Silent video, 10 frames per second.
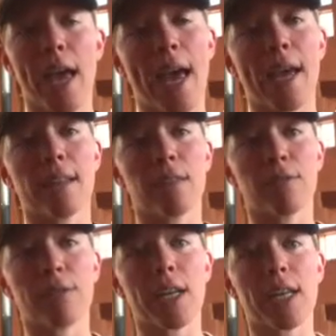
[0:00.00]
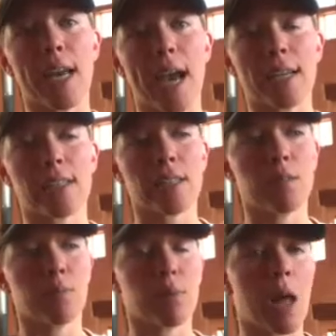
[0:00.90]
and phytic
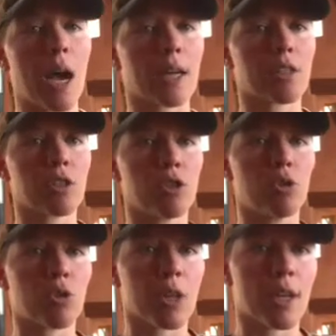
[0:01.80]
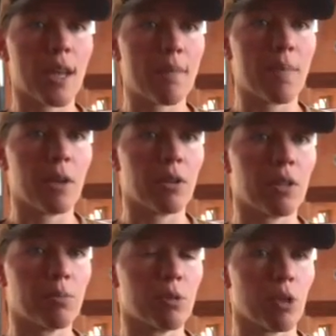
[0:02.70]
acid blocks nutrient and
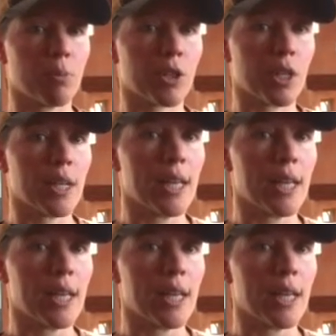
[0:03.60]
mineral absorption